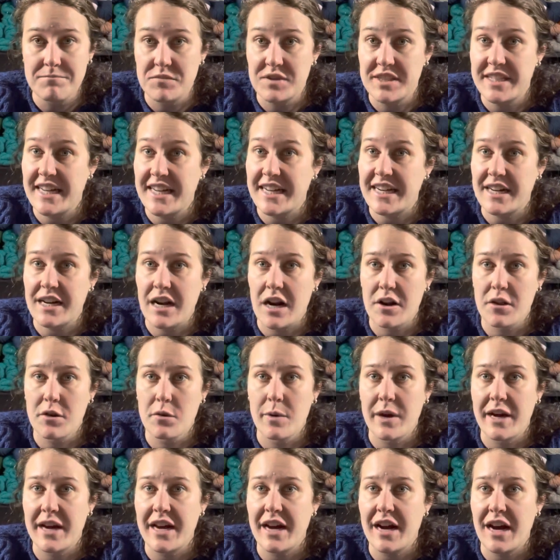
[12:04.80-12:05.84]
get it out of the
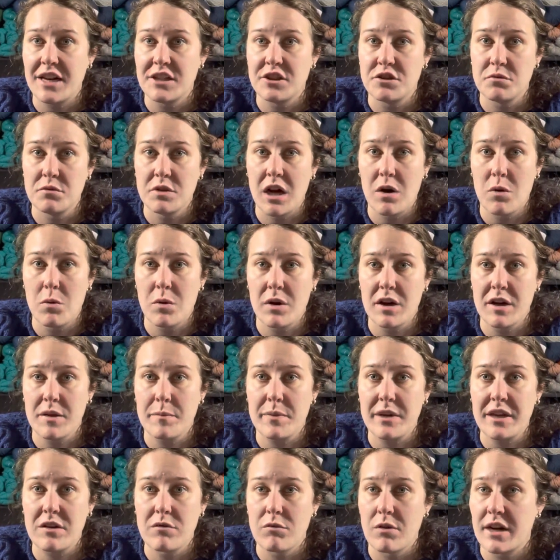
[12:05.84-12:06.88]
way. I do not want to
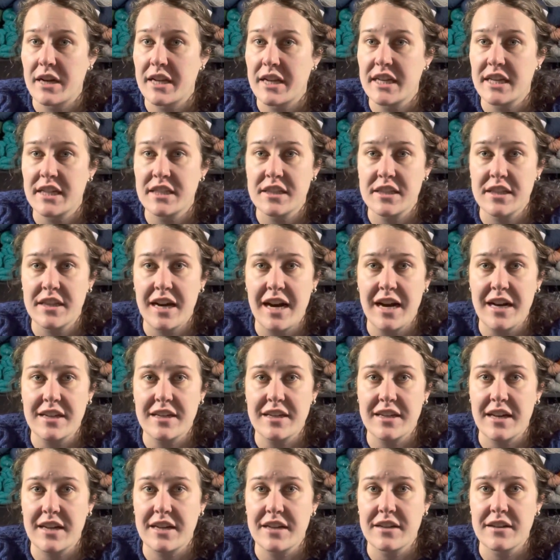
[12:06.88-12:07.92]
be running into that,
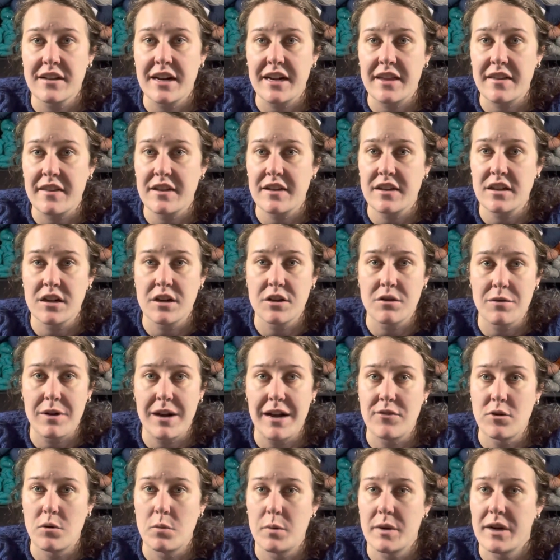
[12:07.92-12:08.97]
getting anything to
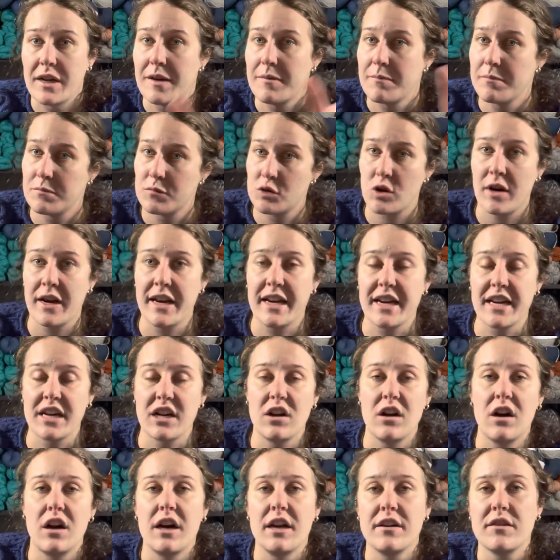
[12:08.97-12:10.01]
unravel when I'm trying it
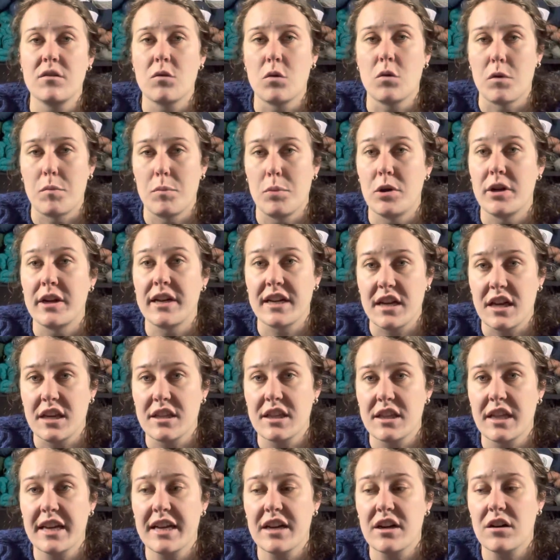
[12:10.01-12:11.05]
on or putting it
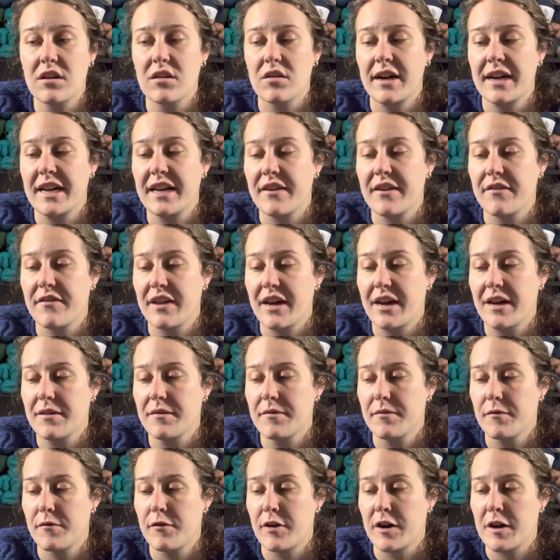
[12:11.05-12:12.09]
on later or any of that
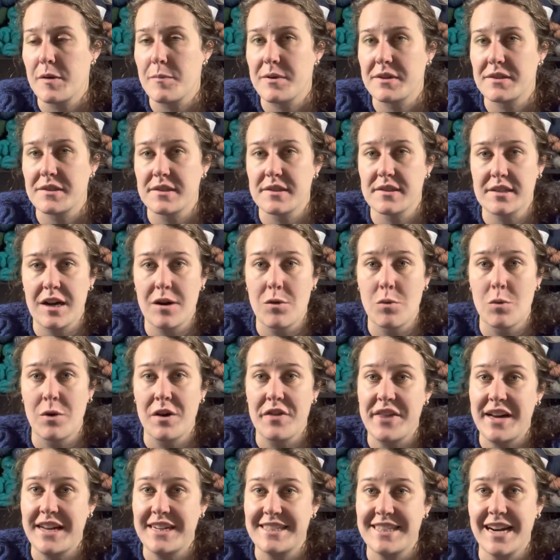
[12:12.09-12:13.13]
funny business. I
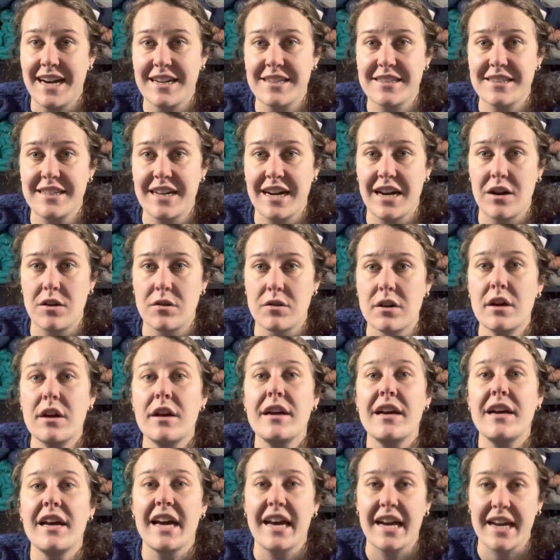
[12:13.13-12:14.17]
want that tacked down
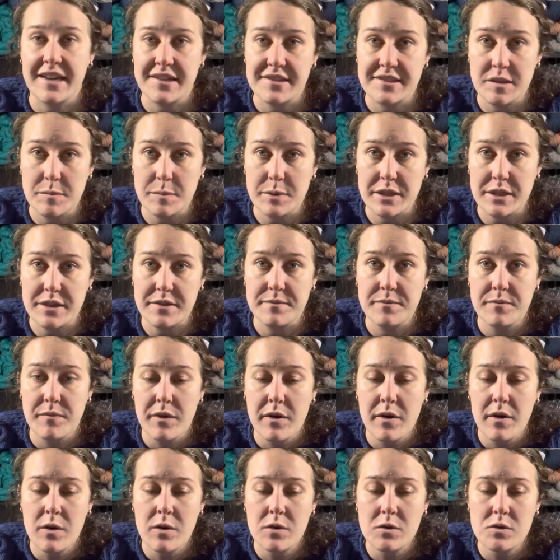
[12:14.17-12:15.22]
ASAP.
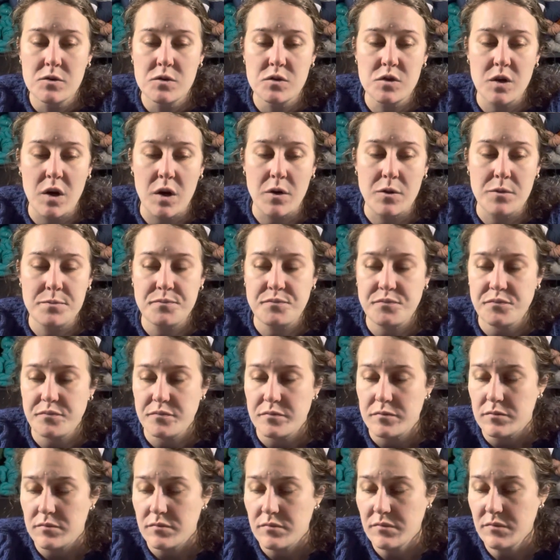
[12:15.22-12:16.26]
So
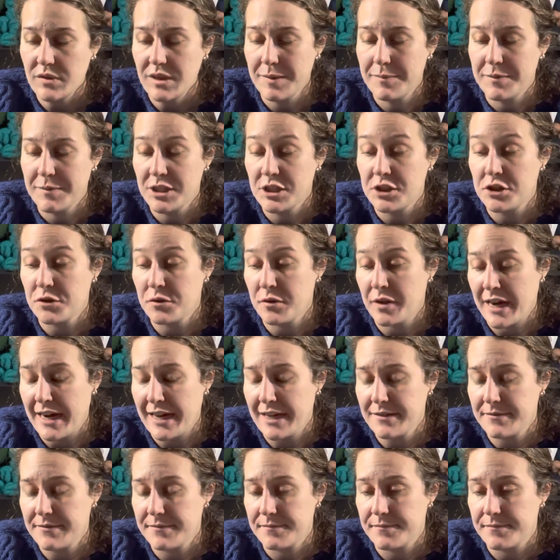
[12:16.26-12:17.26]
I'm going to do that